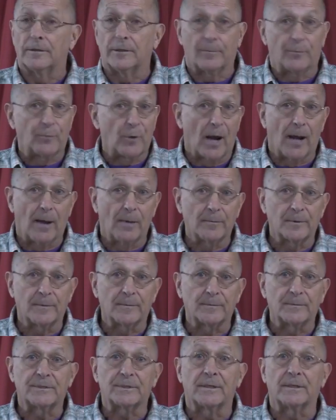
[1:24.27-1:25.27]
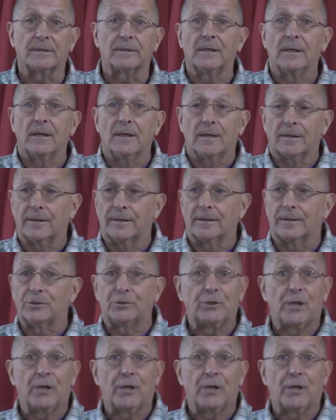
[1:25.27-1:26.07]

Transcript: The problems, the, the